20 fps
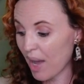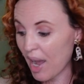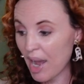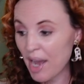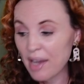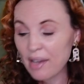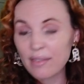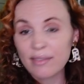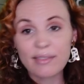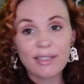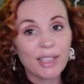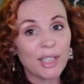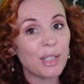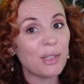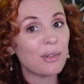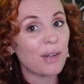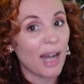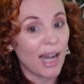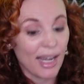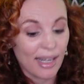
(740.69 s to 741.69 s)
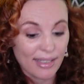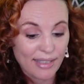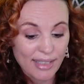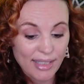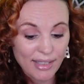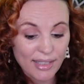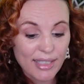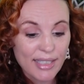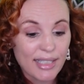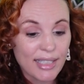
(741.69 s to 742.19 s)
I, you guys,
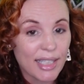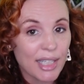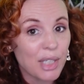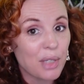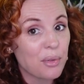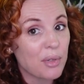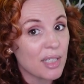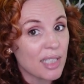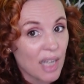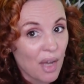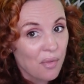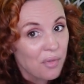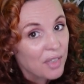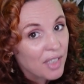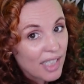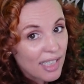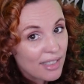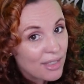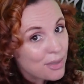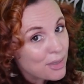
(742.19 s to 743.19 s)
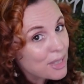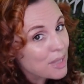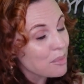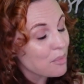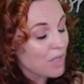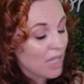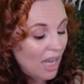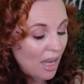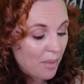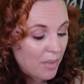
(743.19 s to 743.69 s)
seriously, you can definitely do
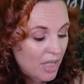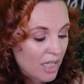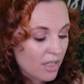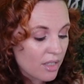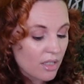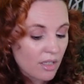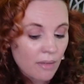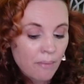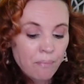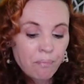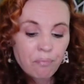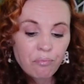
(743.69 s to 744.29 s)
some damage,